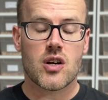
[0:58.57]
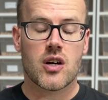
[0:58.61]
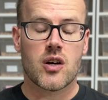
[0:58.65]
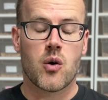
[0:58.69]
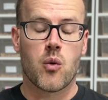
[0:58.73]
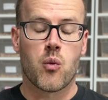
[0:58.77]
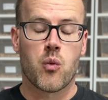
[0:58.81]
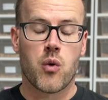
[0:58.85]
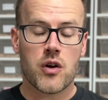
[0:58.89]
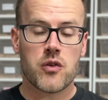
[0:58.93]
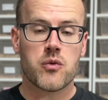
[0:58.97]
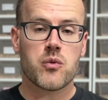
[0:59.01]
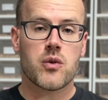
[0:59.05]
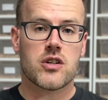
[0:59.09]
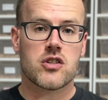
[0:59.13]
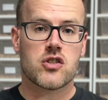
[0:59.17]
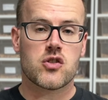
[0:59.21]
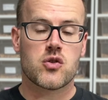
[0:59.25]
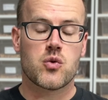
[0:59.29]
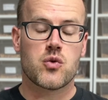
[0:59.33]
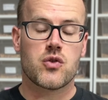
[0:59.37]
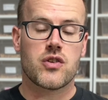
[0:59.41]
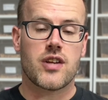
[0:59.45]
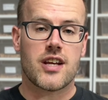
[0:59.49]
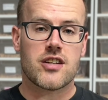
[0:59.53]
One was
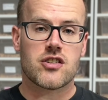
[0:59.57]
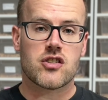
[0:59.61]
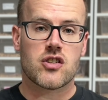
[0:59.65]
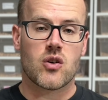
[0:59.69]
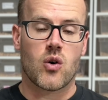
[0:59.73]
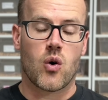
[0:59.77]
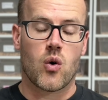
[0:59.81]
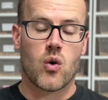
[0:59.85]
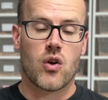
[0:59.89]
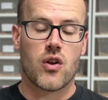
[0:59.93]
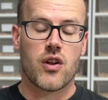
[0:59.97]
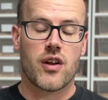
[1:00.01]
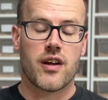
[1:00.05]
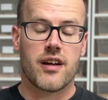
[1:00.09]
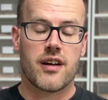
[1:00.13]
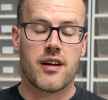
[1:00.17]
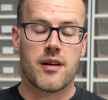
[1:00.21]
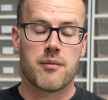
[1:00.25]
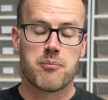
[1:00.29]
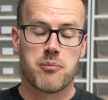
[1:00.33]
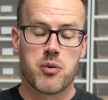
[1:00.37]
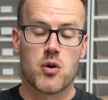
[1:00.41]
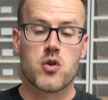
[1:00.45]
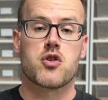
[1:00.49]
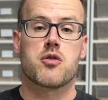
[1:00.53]
to test all the
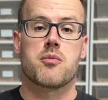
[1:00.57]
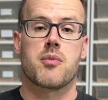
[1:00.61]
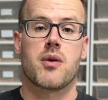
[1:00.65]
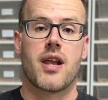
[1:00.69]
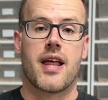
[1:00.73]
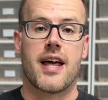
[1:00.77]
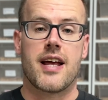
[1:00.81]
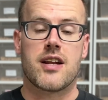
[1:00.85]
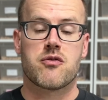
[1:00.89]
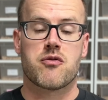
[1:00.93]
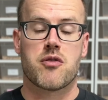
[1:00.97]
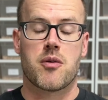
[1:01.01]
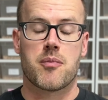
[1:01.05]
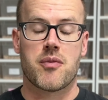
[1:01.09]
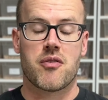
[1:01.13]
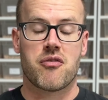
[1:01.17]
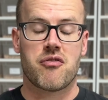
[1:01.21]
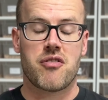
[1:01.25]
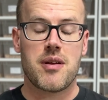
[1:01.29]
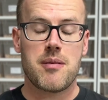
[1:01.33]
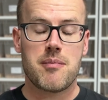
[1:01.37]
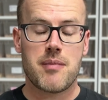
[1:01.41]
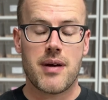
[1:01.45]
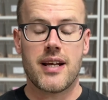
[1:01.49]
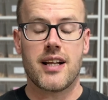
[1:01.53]
possible heads from the
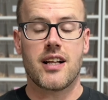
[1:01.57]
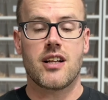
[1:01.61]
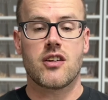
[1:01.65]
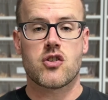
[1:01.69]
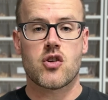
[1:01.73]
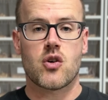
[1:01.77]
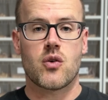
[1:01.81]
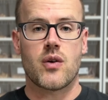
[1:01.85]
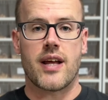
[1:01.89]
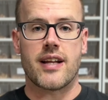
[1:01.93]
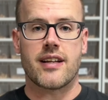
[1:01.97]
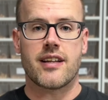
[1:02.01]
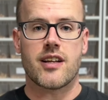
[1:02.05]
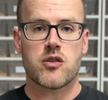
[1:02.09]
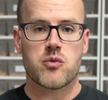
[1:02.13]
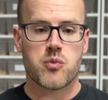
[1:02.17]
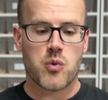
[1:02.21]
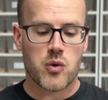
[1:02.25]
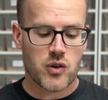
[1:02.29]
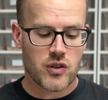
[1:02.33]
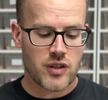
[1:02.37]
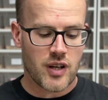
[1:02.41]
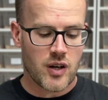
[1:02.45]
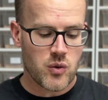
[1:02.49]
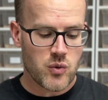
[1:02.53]
female, so yeah, that
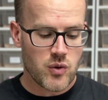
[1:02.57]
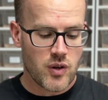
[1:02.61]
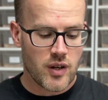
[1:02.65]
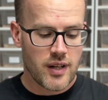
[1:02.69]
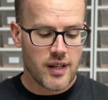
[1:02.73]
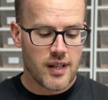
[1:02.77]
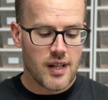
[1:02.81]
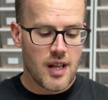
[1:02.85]
worked out.